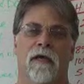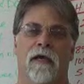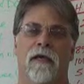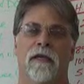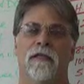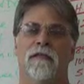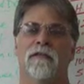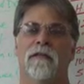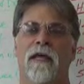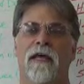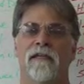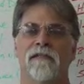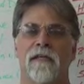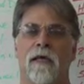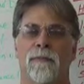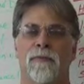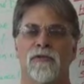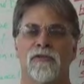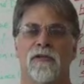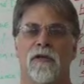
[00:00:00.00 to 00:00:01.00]
And in today's
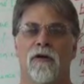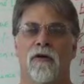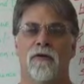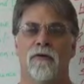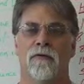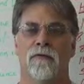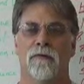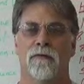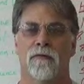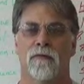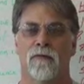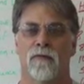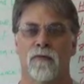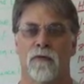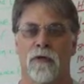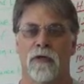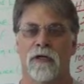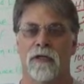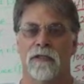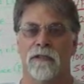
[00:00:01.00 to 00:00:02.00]
episode,
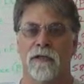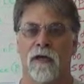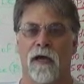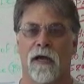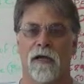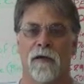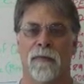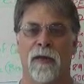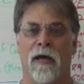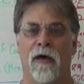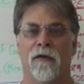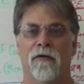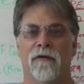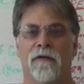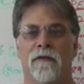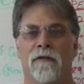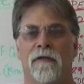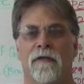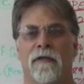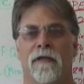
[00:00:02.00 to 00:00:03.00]
we're going to talk
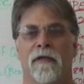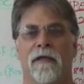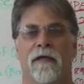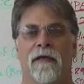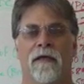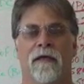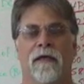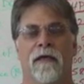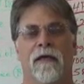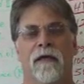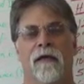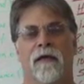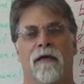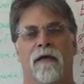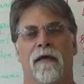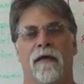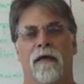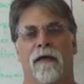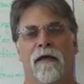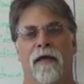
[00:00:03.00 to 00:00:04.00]
about
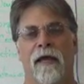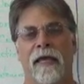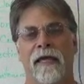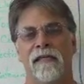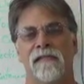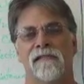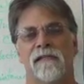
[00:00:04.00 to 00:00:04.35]
A